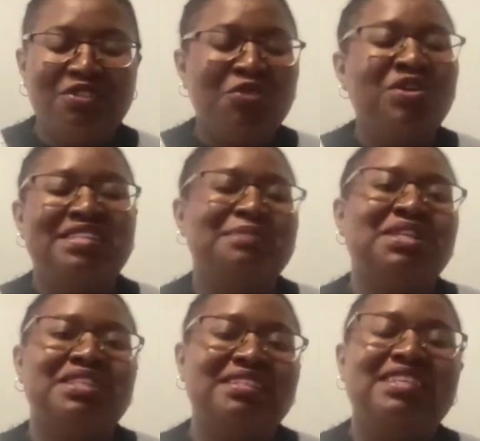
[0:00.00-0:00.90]
You don't
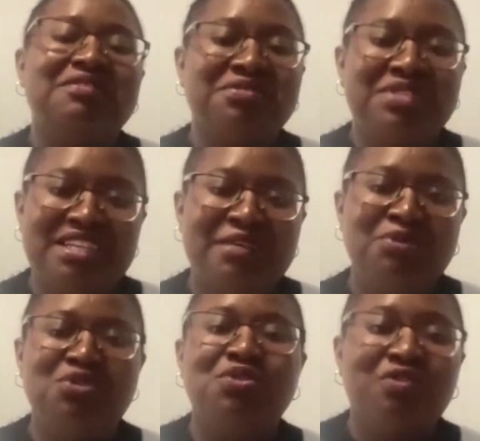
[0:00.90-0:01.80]
expect that every time
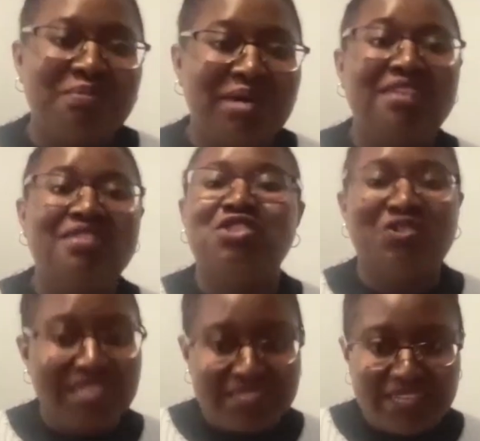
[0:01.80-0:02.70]
you solve math, you
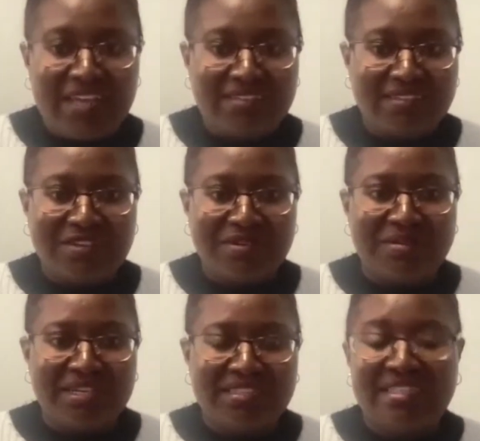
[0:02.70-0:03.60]
should get the answer
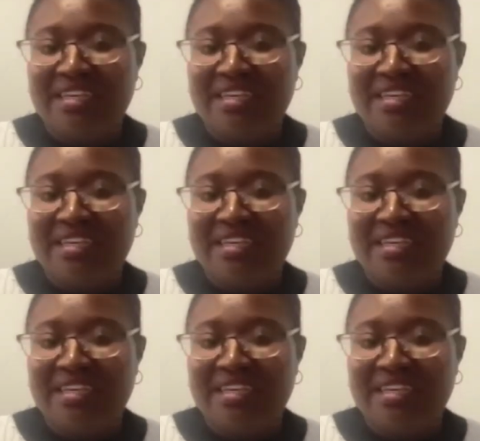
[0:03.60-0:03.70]
correct.